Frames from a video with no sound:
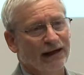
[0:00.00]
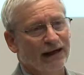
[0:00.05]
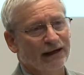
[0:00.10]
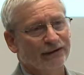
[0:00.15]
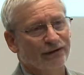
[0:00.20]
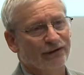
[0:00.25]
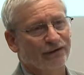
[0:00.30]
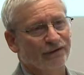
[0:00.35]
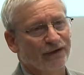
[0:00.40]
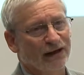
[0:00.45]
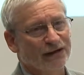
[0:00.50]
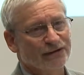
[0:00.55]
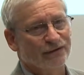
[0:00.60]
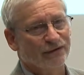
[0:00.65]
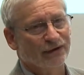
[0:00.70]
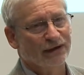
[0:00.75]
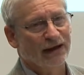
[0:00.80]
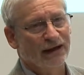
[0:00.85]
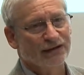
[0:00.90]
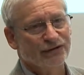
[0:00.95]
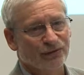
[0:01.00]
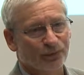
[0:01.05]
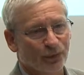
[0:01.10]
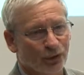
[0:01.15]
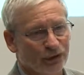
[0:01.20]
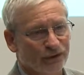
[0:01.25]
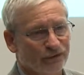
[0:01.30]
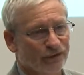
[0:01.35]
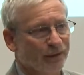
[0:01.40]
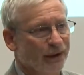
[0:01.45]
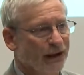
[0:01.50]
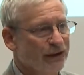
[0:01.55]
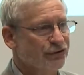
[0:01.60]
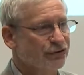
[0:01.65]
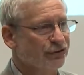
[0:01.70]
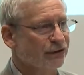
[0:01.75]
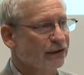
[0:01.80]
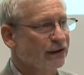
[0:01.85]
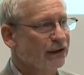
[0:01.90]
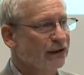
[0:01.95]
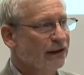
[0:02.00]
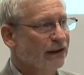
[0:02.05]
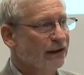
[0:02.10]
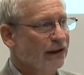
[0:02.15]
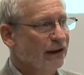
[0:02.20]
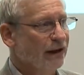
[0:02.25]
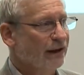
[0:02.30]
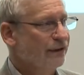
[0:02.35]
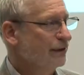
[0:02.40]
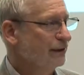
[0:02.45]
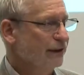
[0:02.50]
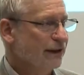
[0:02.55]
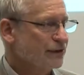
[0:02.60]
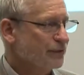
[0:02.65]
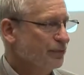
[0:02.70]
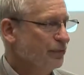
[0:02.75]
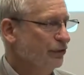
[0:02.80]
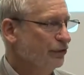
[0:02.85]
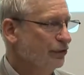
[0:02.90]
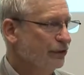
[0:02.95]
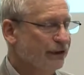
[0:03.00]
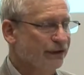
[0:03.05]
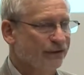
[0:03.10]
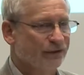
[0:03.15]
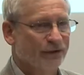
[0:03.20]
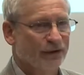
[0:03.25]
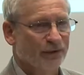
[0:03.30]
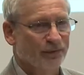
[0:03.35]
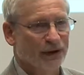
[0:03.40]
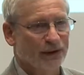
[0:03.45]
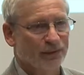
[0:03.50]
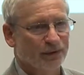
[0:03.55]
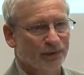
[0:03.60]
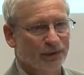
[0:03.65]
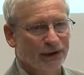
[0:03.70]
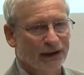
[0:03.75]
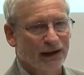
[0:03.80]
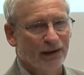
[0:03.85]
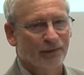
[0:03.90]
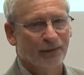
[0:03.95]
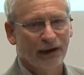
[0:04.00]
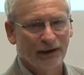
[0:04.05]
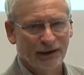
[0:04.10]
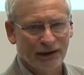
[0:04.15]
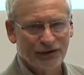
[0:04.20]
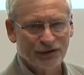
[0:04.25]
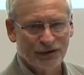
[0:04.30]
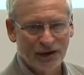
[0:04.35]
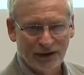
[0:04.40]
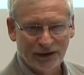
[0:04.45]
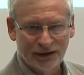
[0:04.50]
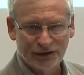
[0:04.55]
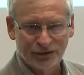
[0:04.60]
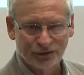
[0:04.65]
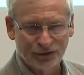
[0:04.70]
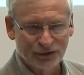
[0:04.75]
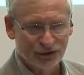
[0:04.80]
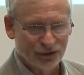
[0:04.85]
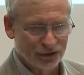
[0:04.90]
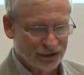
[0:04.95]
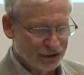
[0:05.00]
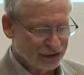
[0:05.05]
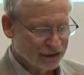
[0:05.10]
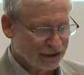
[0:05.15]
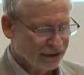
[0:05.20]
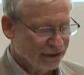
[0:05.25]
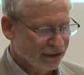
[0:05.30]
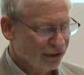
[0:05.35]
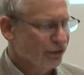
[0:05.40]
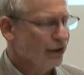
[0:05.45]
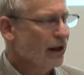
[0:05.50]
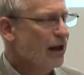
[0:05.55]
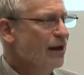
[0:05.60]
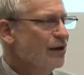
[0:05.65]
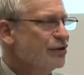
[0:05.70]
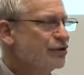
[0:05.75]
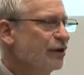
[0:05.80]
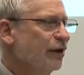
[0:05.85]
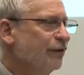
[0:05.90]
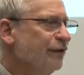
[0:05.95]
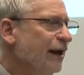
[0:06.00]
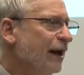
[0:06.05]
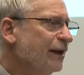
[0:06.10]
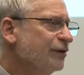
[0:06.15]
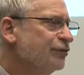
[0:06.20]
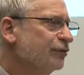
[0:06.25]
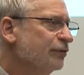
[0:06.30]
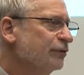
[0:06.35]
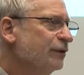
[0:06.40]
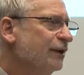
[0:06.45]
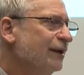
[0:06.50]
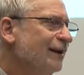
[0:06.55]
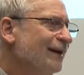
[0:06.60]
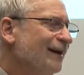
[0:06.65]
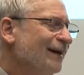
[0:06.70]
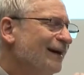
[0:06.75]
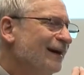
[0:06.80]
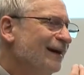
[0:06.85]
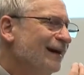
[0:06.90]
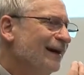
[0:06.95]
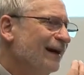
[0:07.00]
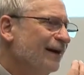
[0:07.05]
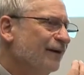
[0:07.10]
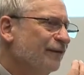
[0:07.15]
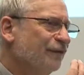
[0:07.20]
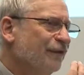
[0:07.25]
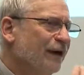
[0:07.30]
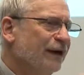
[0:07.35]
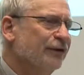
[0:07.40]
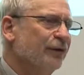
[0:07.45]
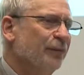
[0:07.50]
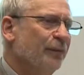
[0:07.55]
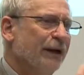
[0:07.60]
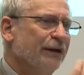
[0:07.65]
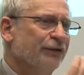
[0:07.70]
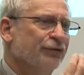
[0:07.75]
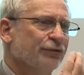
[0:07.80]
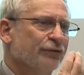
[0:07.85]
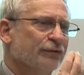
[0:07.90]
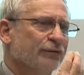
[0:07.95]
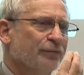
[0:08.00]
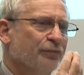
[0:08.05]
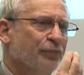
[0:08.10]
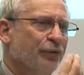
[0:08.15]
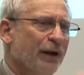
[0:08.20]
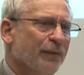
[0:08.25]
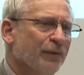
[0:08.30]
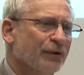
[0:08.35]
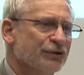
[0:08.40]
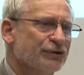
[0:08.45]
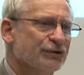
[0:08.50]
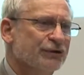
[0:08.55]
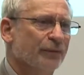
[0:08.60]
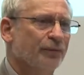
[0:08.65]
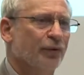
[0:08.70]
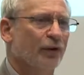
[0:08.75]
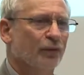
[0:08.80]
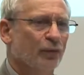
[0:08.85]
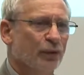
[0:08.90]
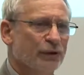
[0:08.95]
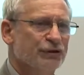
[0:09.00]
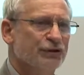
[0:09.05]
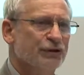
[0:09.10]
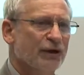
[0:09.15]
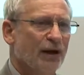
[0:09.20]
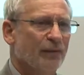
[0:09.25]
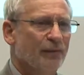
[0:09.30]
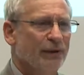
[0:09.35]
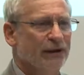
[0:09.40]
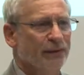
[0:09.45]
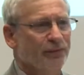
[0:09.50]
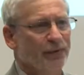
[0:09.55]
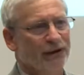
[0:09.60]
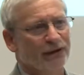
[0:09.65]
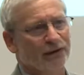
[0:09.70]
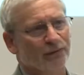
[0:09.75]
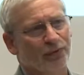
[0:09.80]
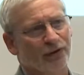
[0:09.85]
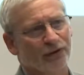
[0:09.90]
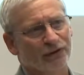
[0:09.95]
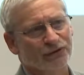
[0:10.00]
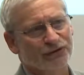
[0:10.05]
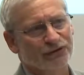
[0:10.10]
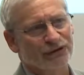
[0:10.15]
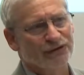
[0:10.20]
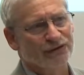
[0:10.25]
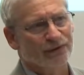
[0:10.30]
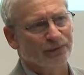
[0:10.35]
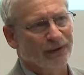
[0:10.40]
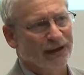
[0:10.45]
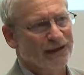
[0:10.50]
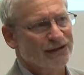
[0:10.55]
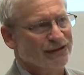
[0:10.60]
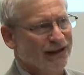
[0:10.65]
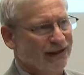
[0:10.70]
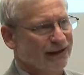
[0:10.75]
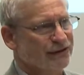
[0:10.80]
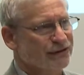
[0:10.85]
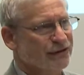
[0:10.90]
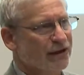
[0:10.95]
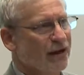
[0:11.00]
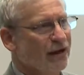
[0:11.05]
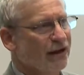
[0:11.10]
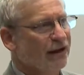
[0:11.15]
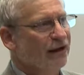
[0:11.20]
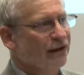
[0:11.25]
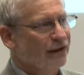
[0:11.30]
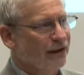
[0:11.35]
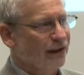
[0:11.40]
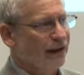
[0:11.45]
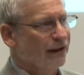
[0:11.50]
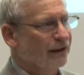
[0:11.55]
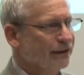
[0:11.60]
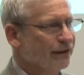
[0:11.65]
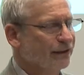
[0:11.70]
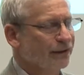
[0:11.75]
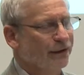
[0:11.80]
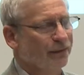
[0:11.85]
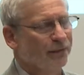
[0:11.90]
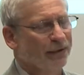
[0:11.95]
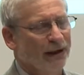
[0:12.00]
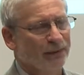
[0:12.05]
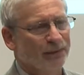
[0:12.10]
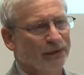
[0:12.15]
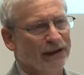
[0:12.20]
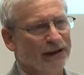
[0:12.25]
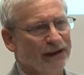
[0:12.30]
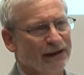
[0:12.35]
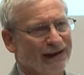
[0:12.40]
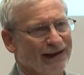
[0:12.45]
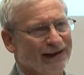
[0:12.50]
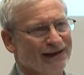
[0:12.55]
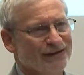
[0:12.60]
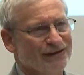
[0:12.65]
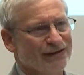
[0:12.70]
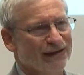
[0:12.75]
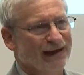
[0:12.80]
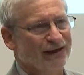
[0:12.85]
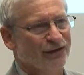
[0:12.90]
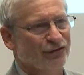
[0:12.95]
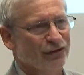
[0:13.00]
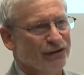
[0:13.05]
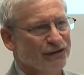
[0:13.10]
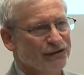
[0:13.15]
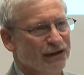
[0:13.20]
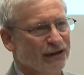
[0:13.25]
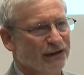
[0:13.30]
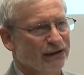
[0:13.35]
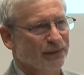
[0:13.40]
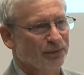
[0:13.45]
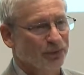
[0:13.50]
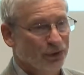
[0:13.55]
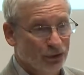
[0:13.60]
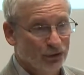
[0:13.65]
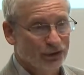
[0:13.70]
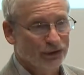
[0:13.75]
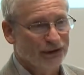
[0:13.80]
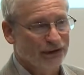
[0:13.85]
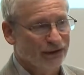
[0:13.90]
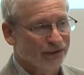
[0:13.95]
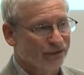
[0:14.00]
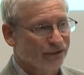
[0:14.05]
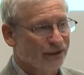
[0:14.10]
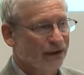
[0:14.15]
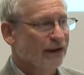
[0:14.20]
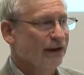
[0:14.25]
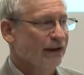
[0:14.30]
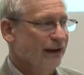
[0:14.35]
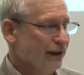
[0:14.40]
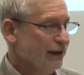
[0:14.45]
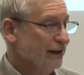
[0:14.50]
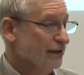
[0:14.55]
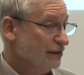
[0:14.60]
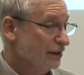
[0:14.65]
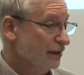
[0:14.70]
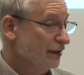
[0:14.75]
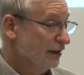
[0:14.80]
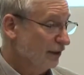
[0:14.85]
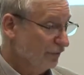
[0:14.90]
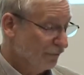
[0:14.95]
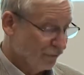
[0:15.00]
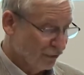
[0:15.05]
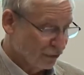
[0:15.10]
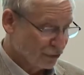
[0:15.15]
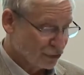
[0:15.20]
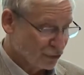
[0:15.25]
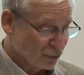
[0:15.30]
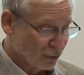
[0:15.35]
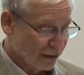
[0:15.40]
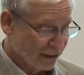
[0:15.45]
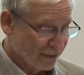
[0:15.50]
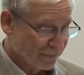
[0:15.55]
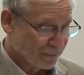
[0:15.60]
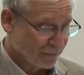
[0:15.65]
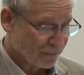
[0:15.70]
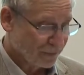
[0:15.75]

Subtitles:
to the facts of the case, the more information, the less punitive people become. And this research is continuing. So the actual fundamental premise upon which many penal policies are based, that is, that the public is intrinsically punitive, is a false one.